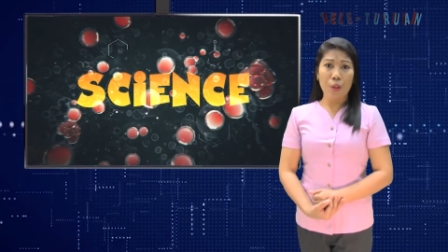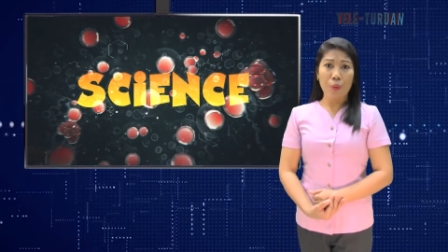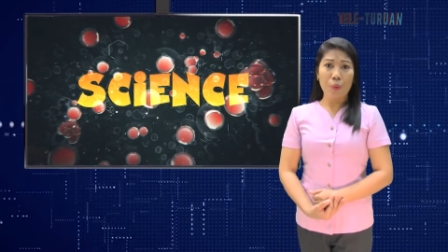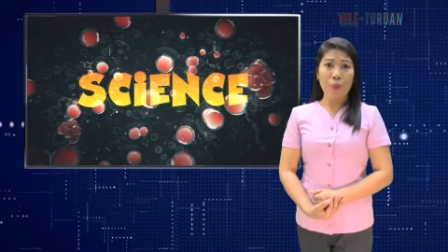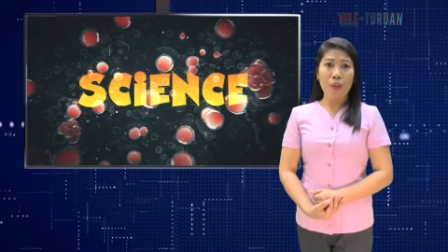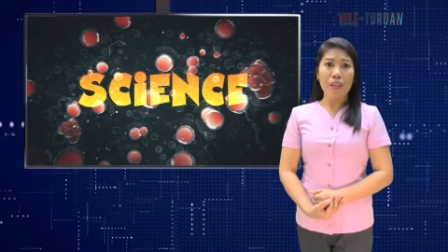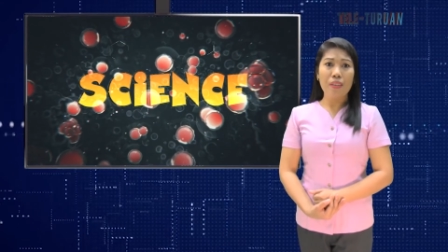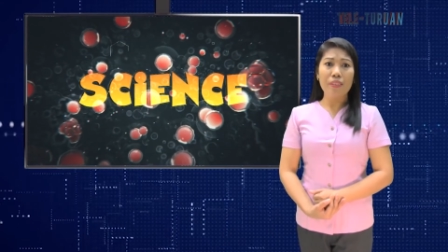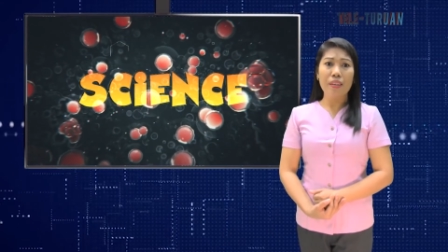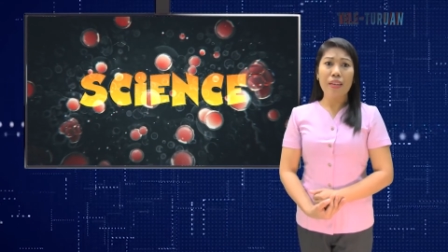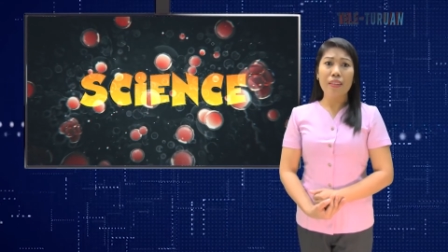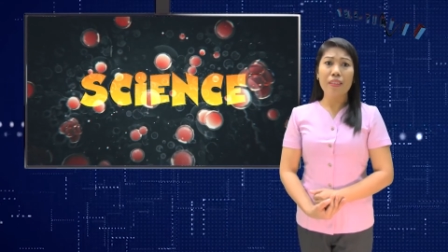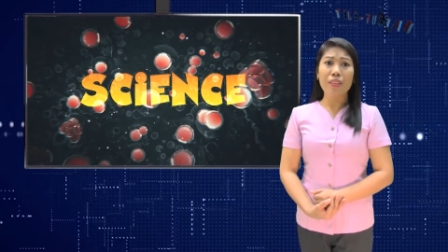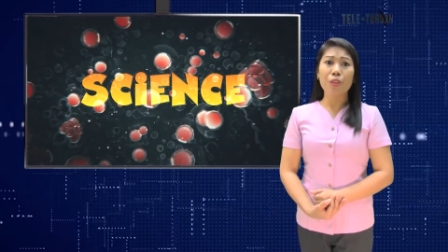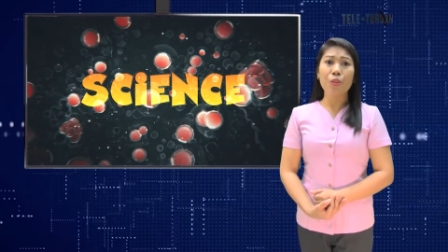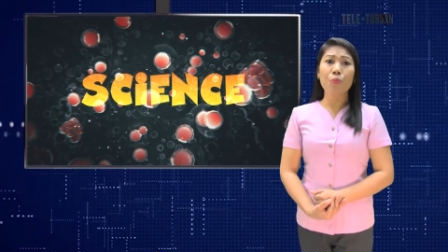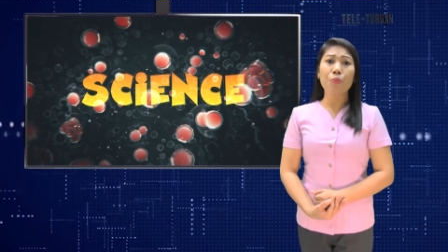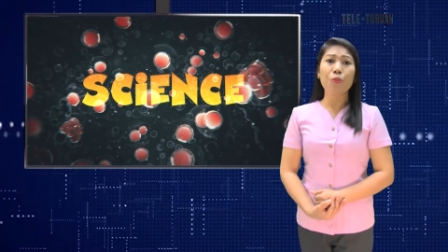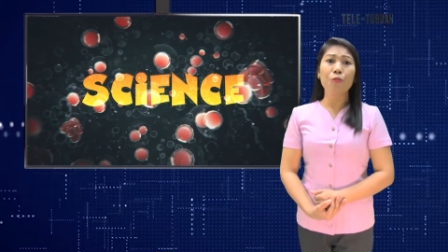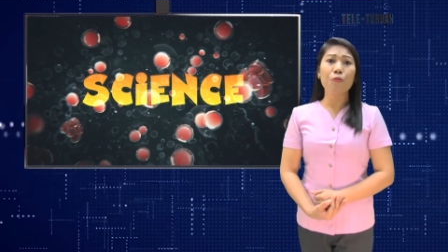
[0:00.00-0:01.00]
We are ready
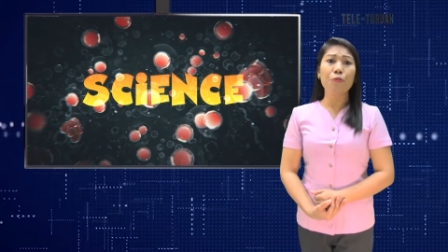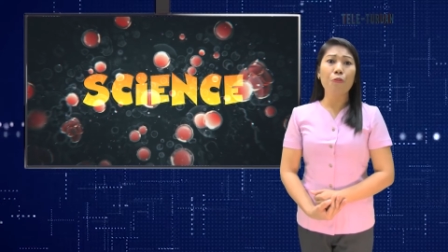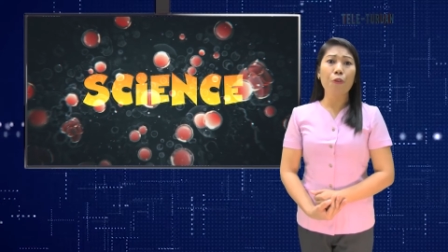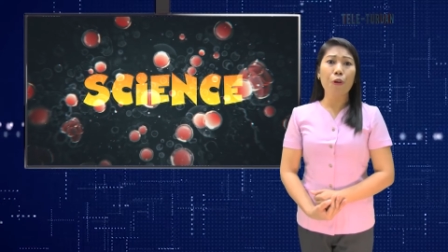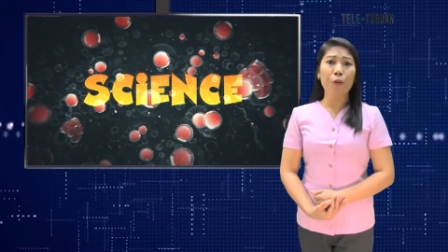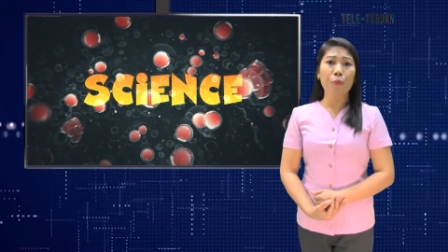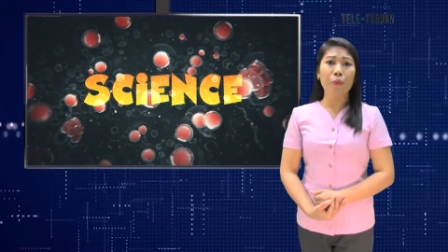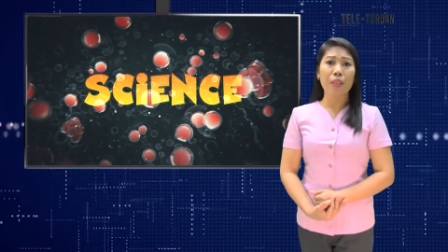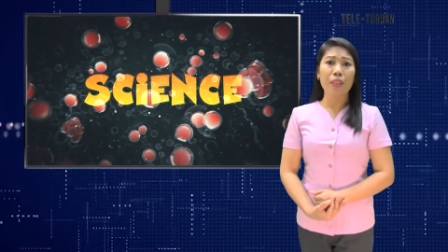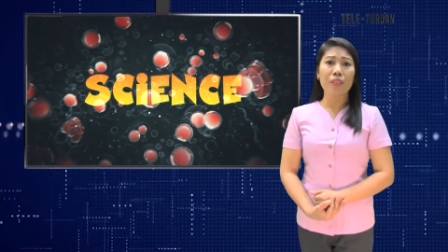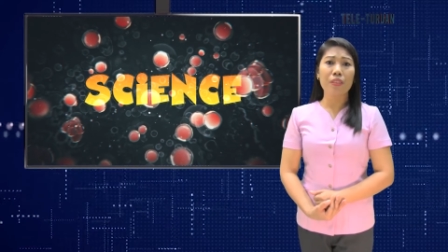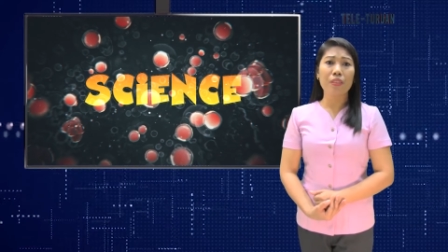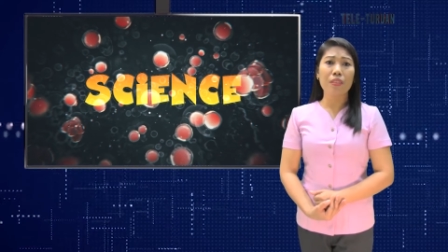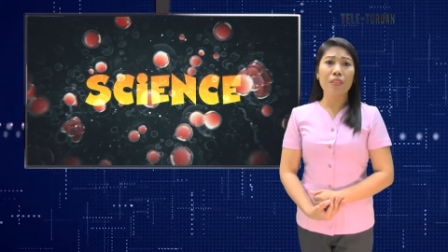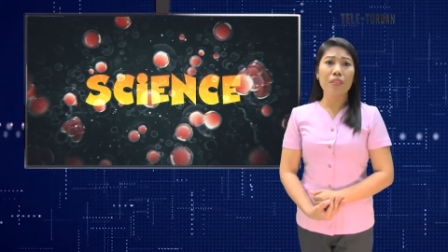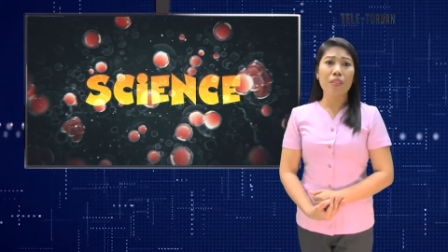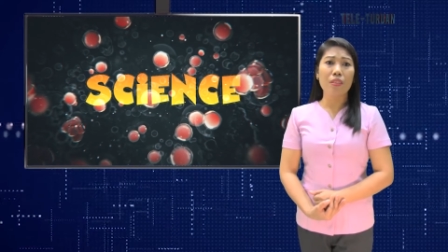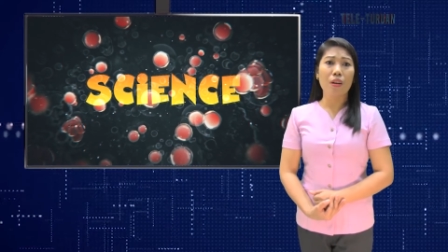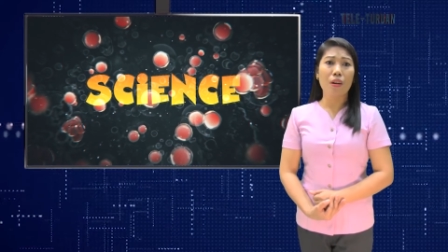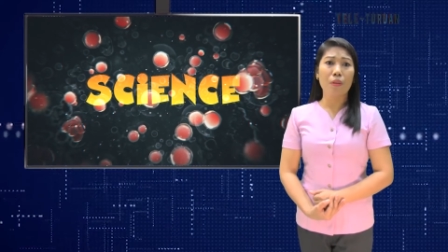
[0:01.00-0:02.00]
to move forward to
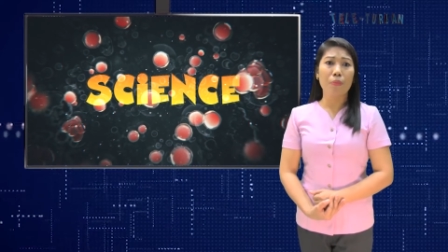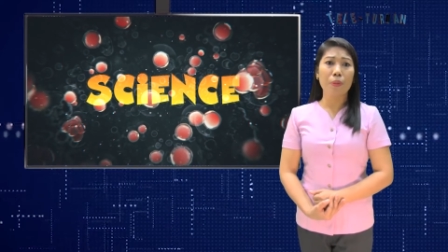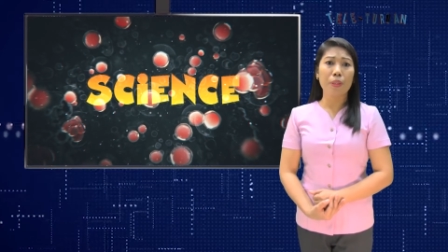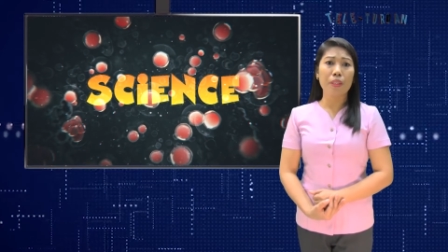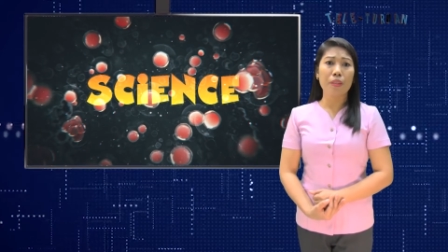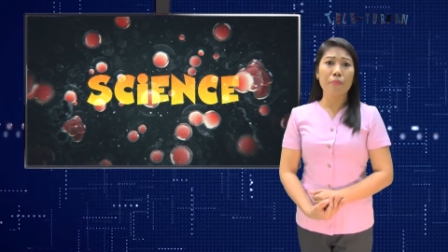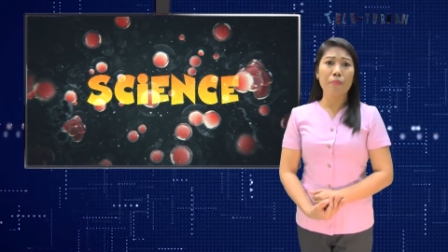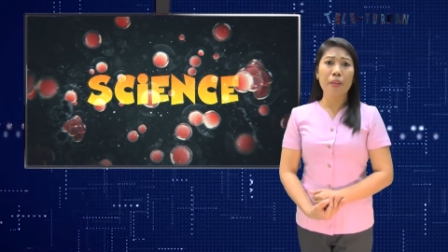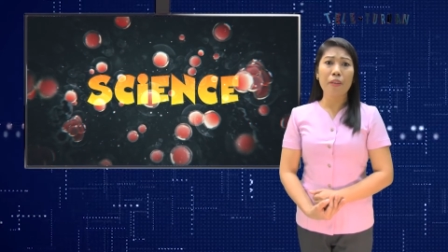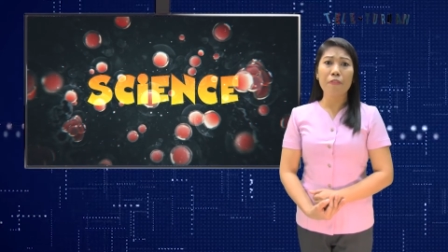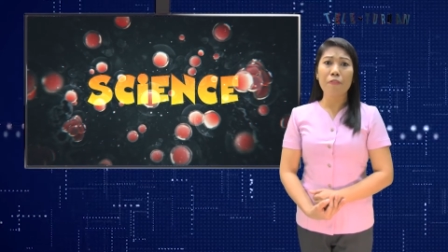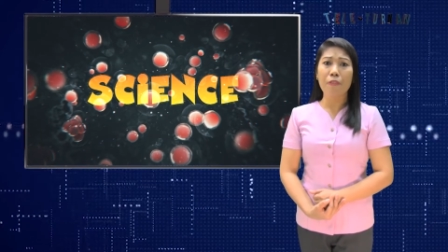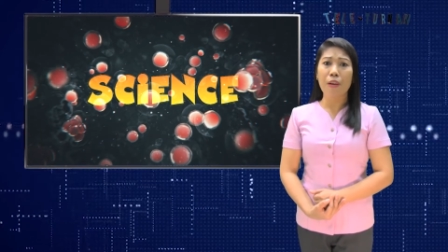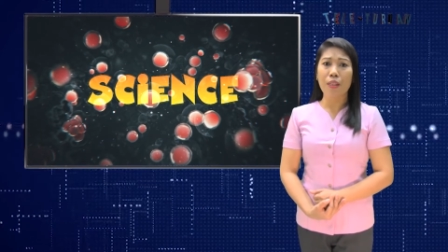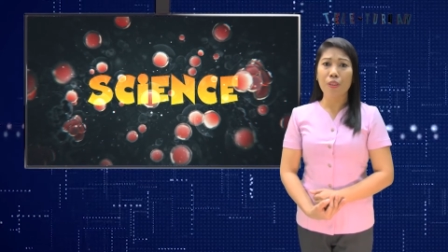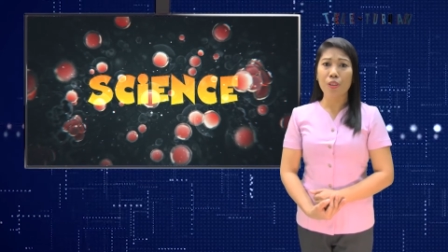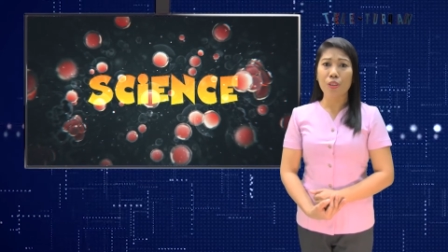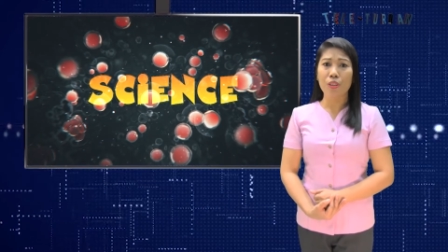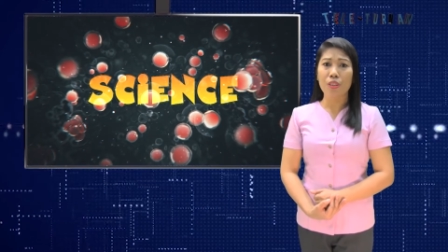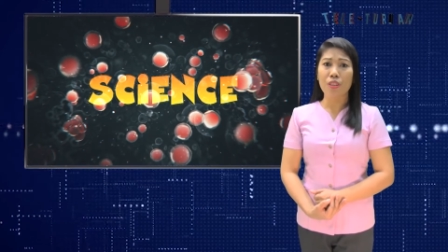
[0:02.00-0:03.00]
discover the main
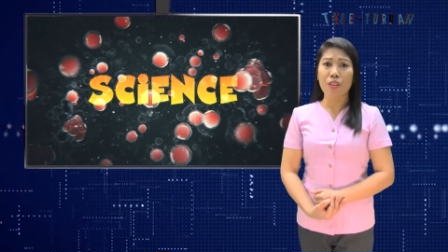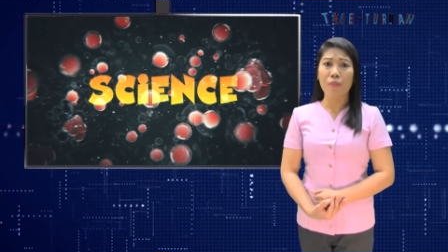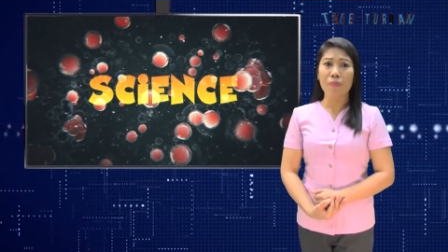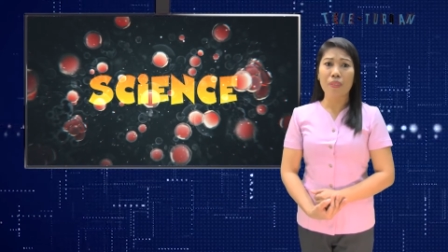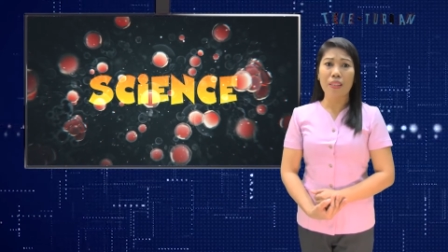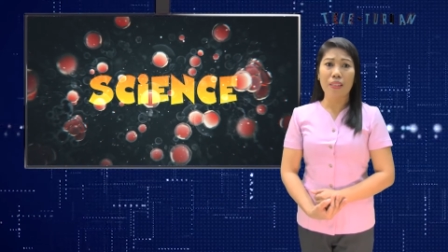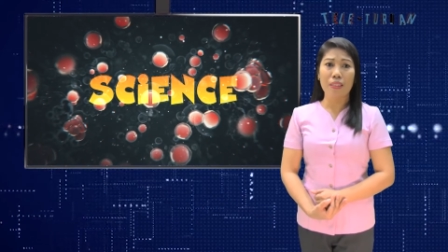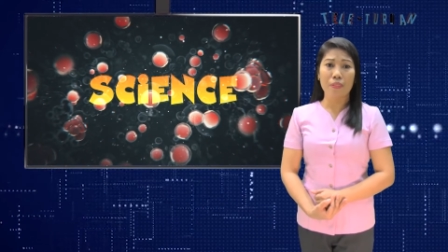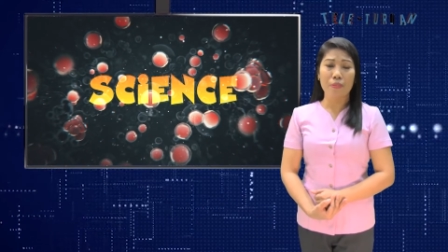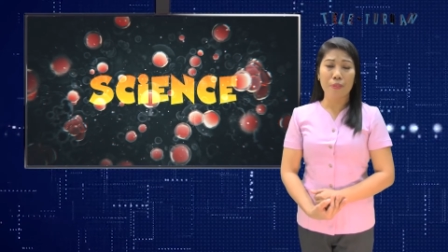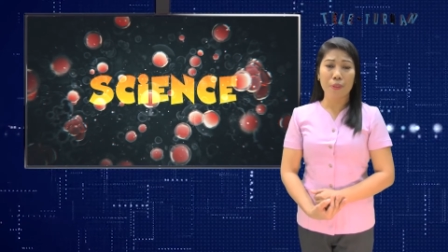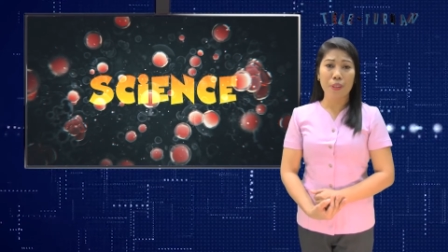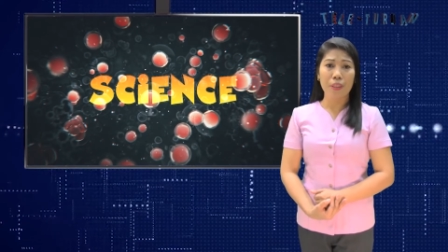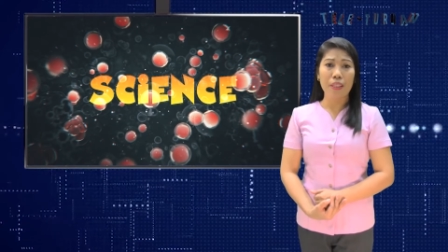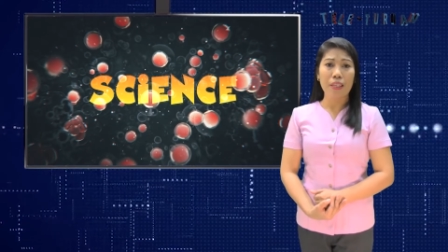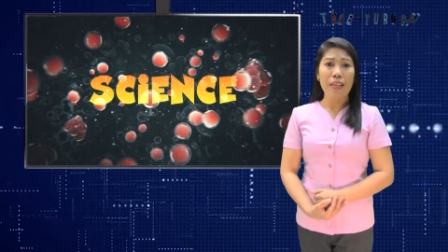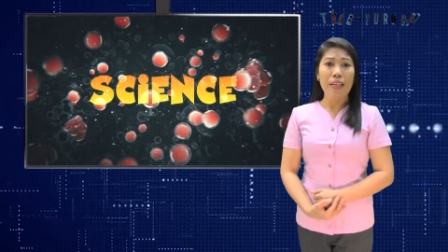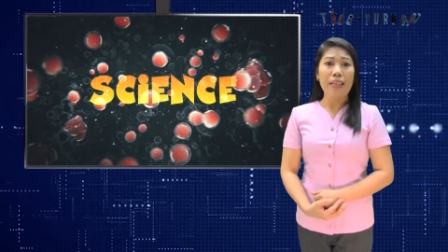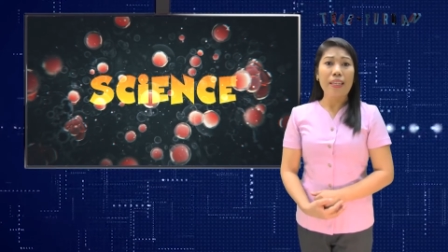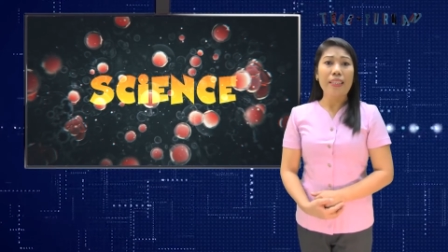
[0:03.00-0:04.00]
functions of the liver,